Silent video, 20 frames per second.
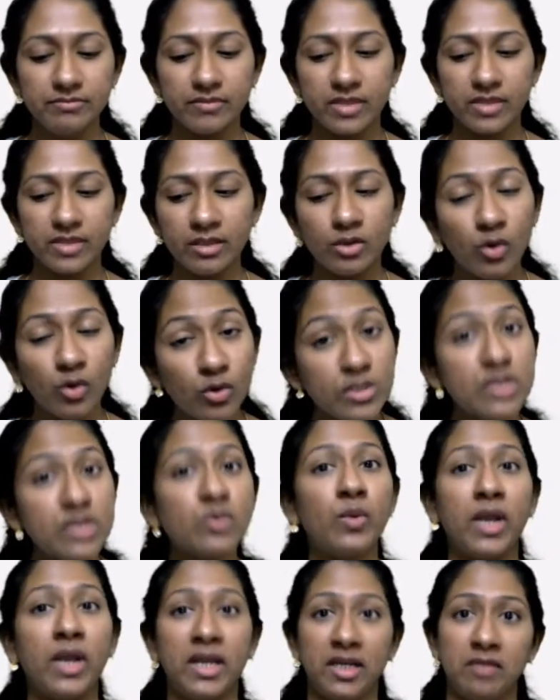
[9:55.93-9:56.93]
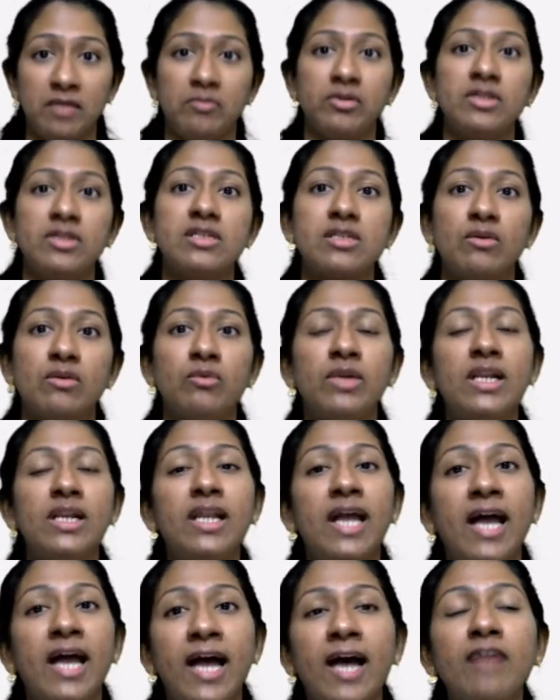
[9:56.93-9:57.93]
those variables will
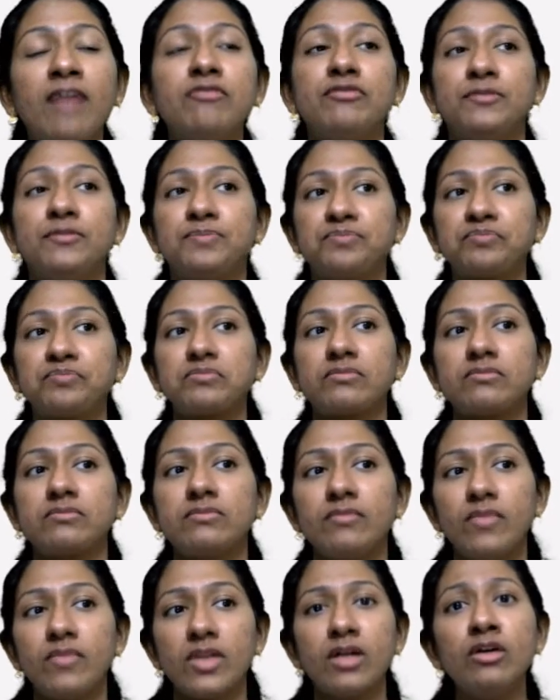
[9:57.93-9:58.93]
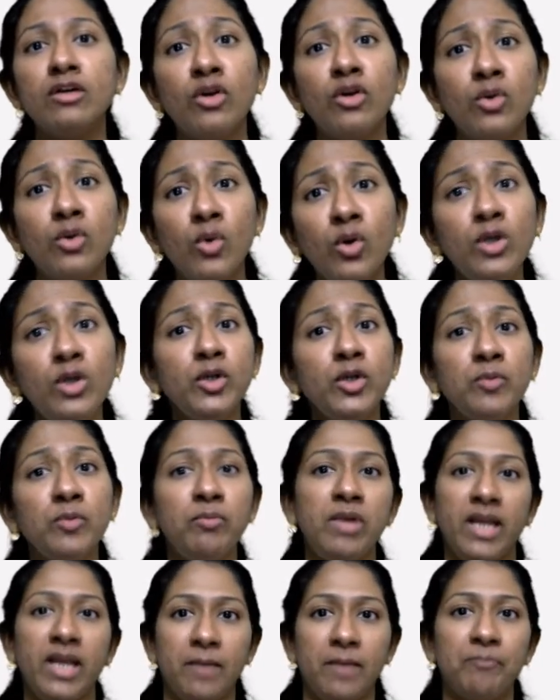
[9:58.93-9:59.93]
have a role to
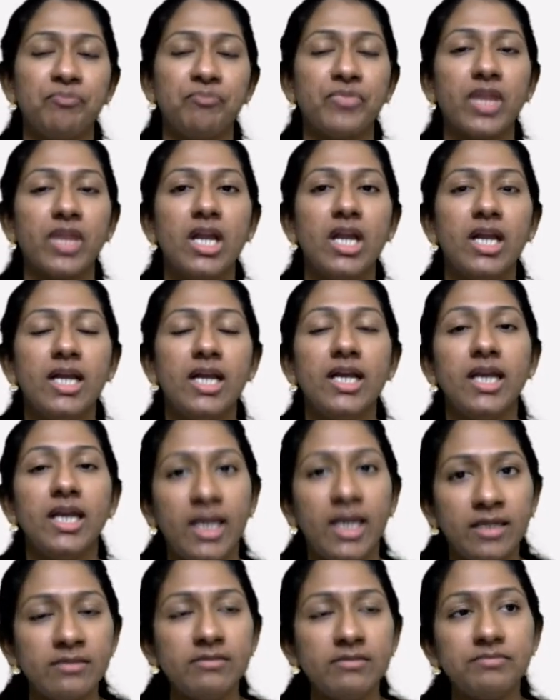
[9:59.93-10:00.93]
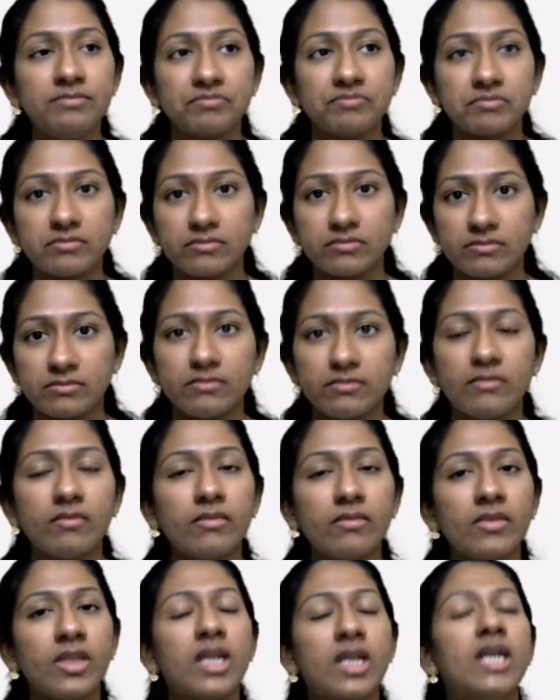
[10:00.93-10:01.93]
play in
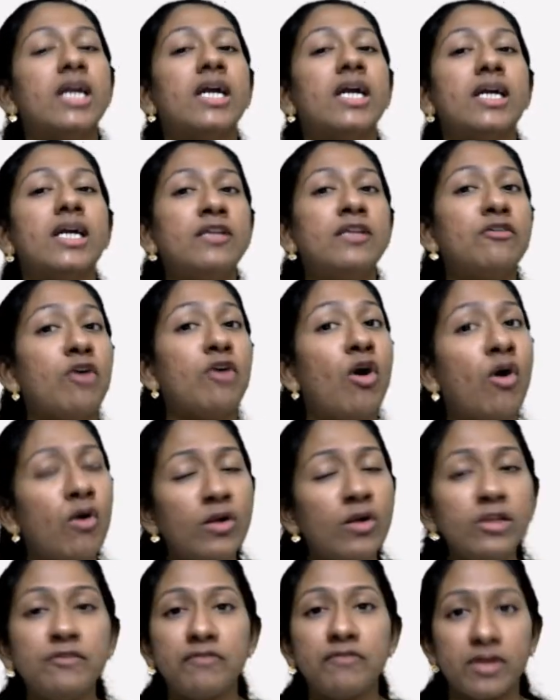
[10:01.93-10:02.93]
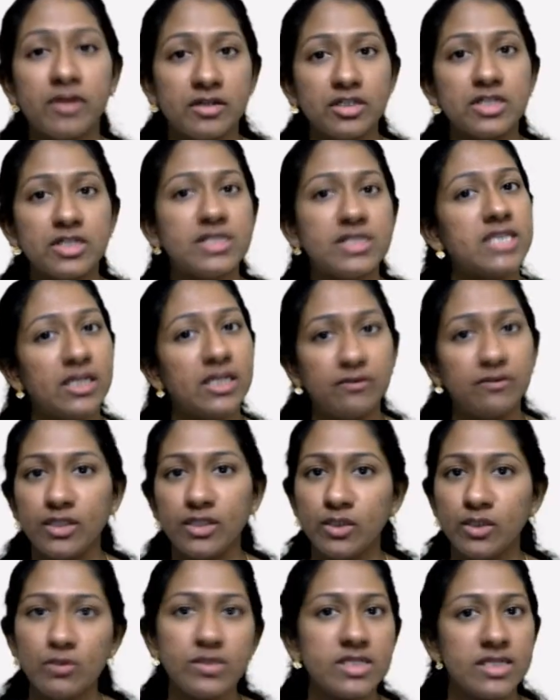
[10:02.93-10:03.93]
all the functions we
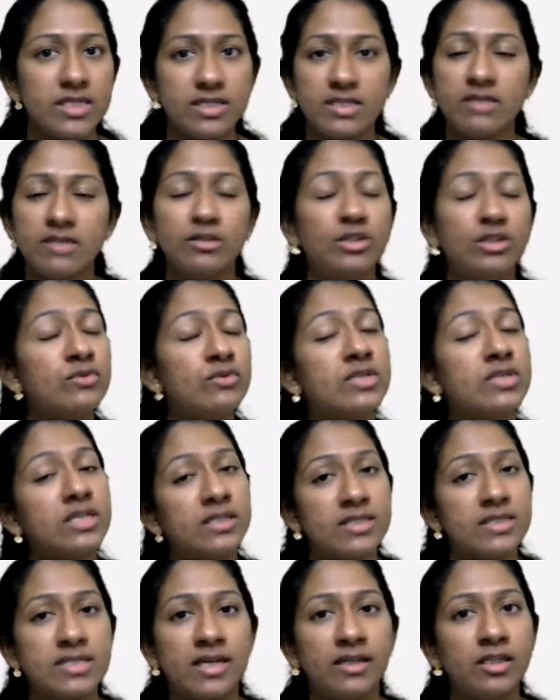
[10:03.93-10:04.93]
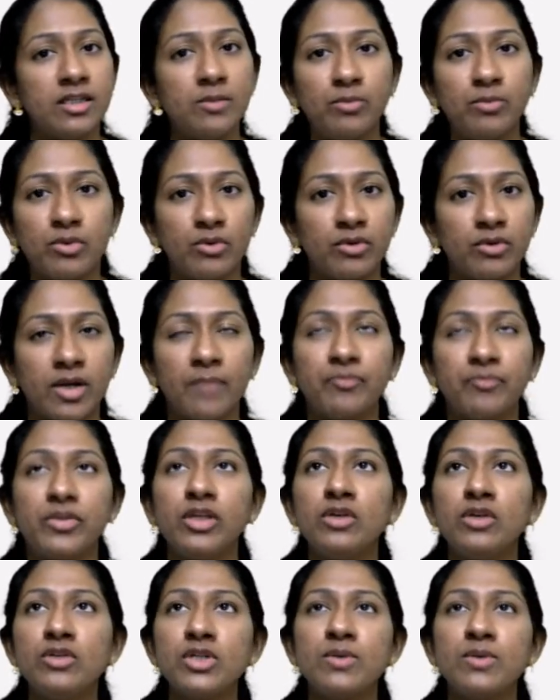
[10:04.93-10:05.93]
use inside the program.
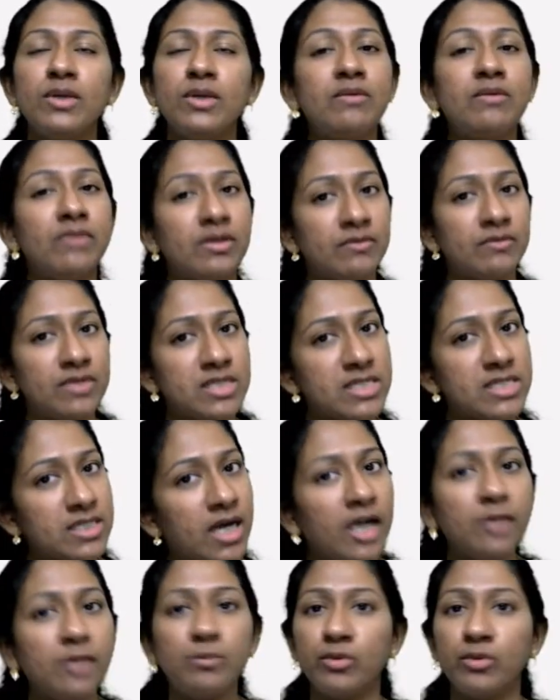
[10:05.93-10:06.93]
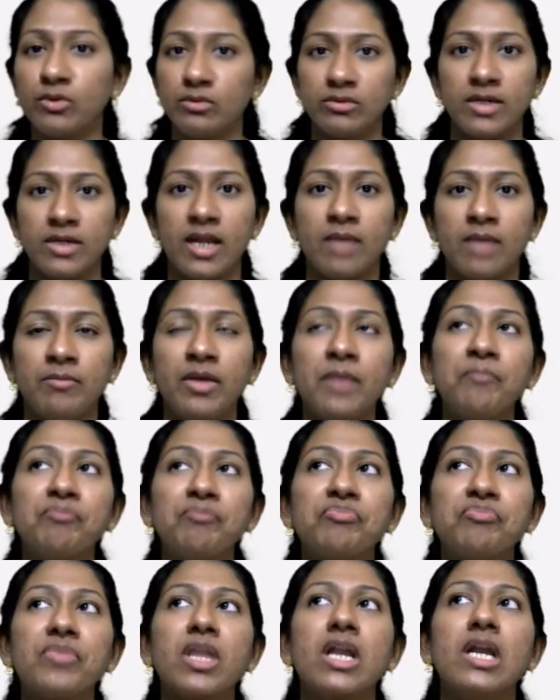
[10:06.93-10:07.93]
Usually when we start programming,
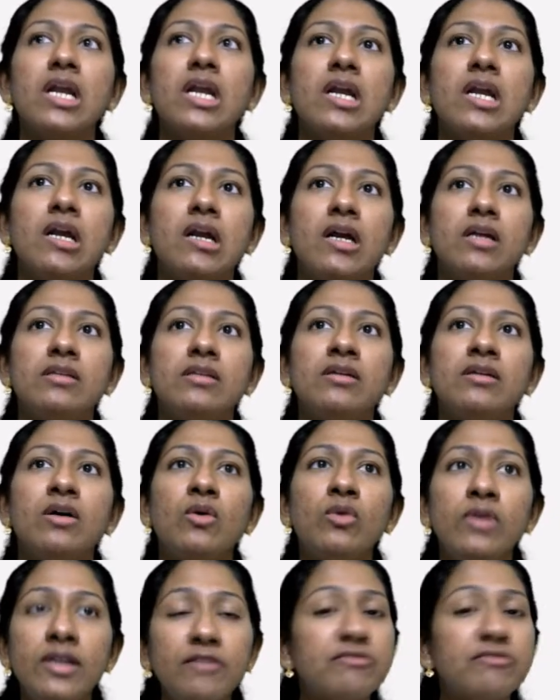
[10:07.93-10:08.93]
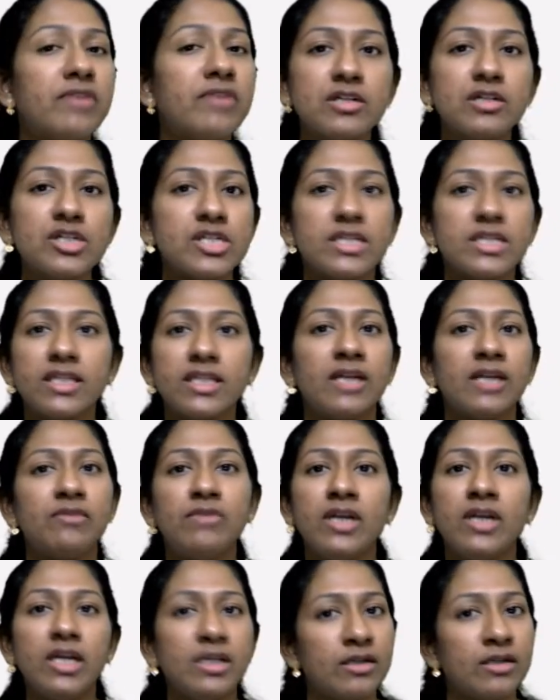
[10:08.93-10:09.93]
the only function that
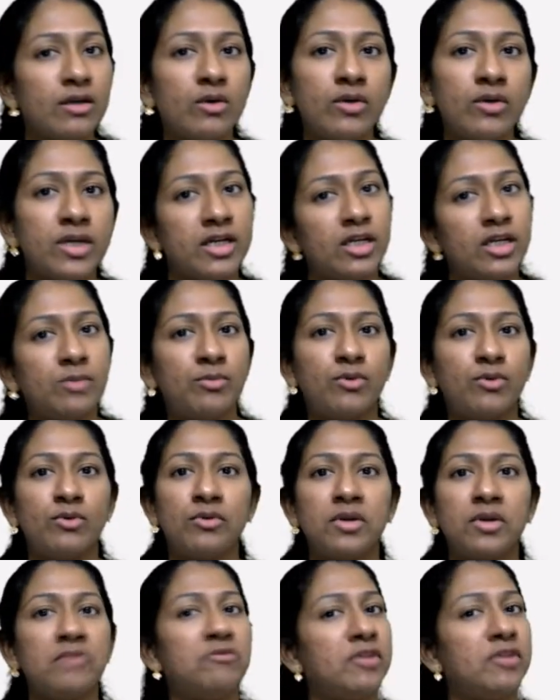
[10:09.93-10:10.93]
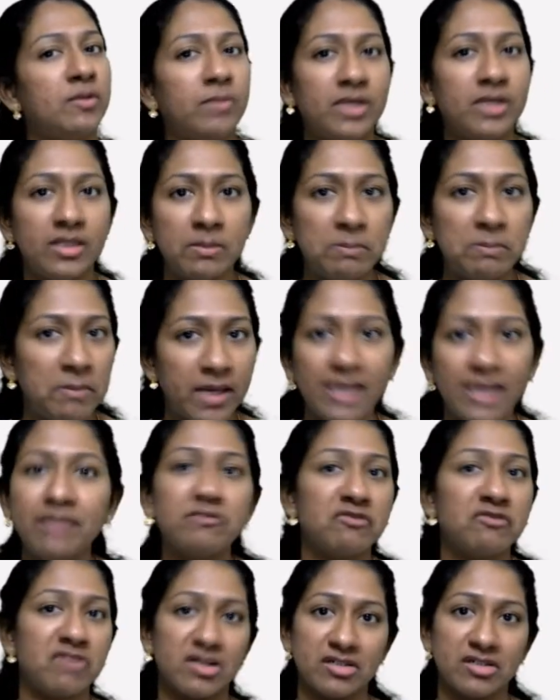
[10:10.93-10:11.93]
we include in a program will be the main
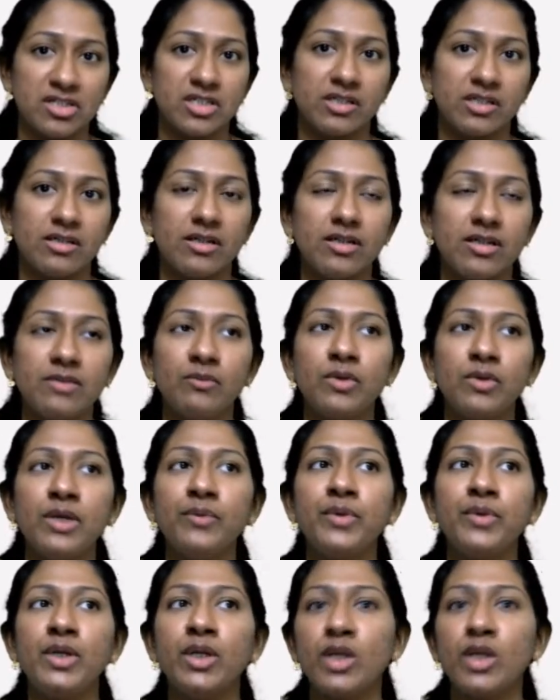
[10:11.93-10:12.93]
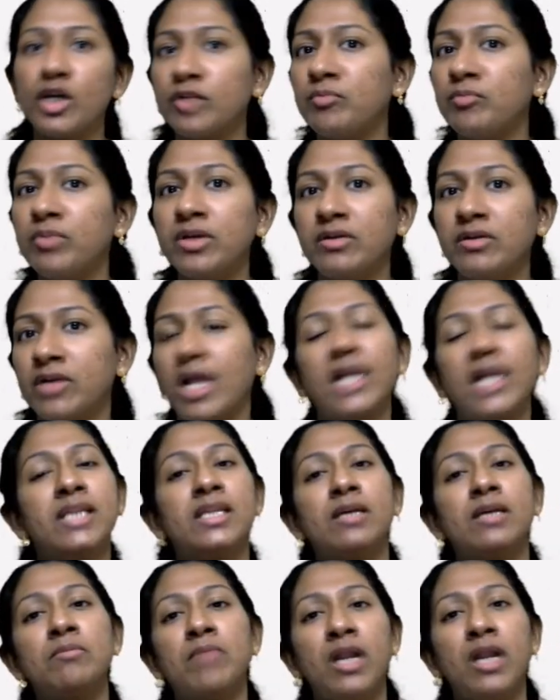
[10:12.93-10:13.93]
function. We will not be
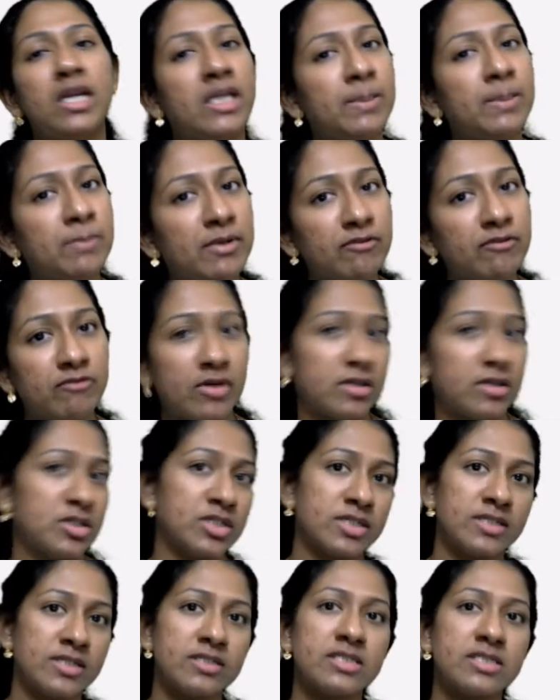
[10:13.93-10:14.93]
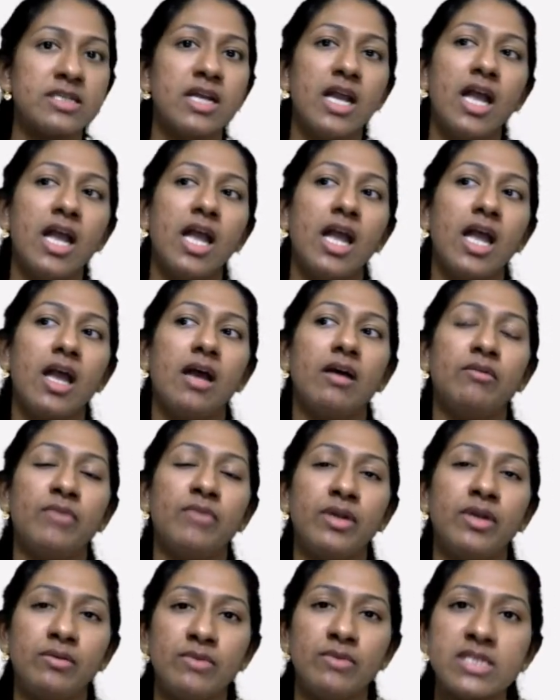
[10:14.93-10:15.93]
writing multiple functions
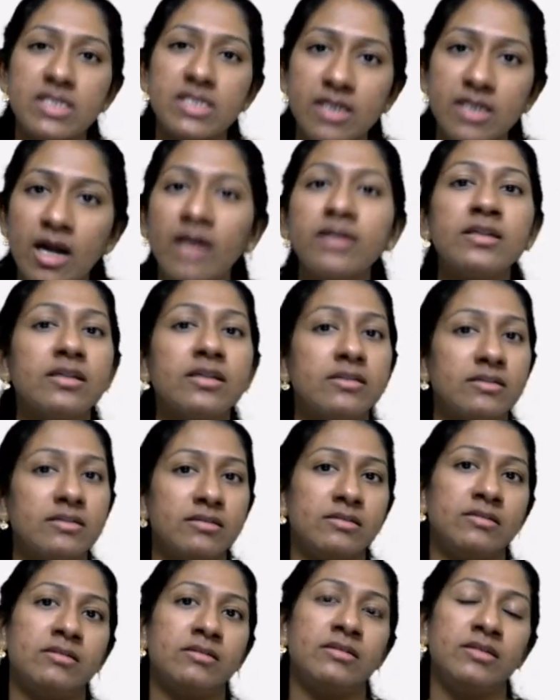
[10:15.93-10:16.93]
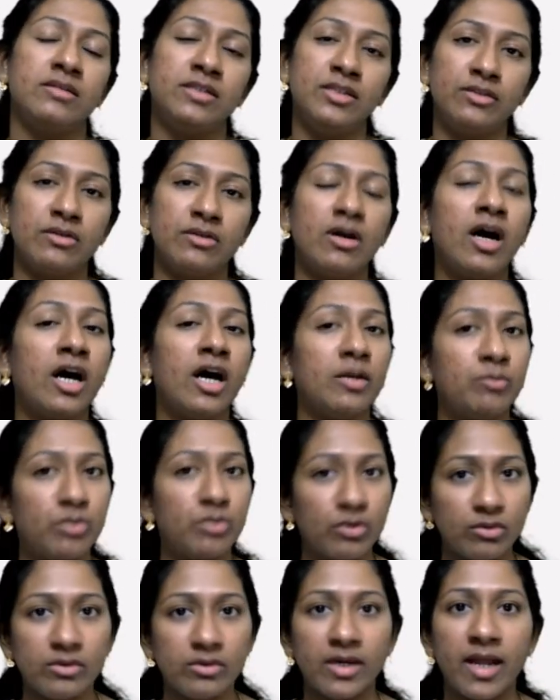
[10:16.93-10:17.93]
when we start our
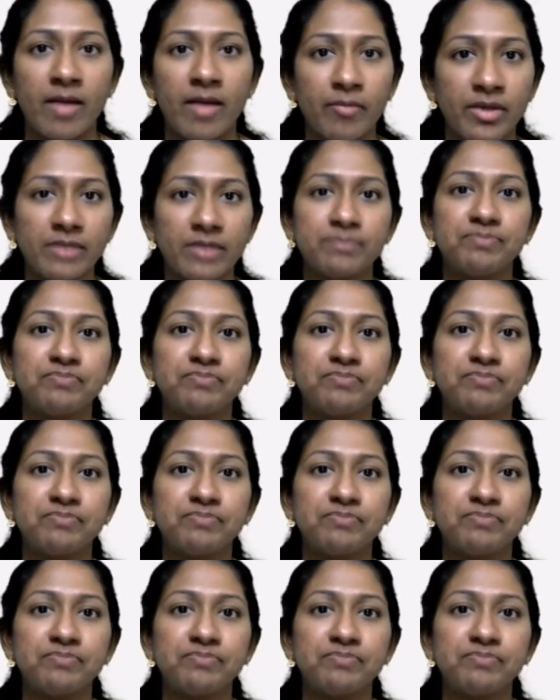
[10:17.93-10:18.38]
programming